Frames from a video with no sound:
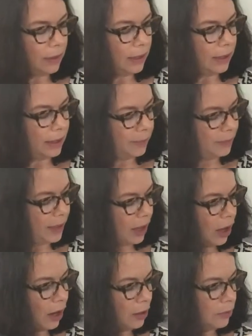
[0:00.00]
The
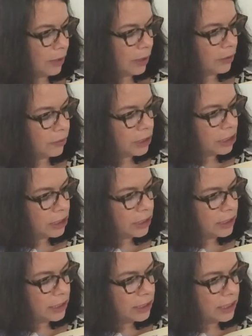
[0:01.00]
artwork, which
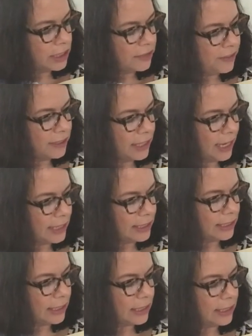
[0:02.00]
is just
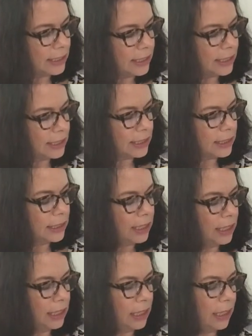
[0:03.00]
fantastic, is this
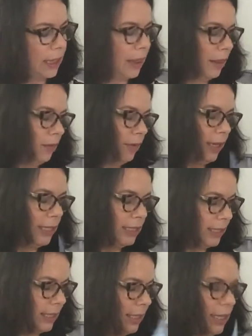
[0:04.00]

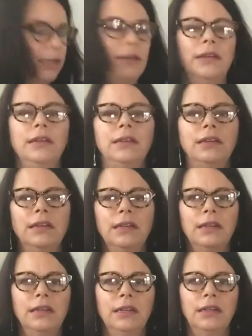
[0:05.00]
3D
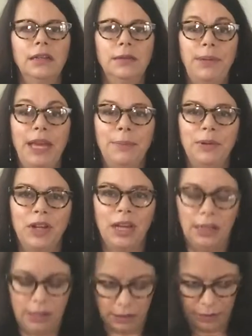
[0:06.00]
paper
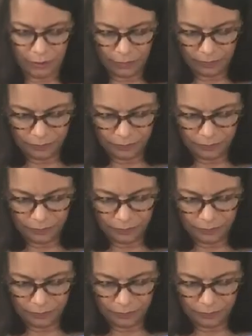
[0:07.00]
cut art.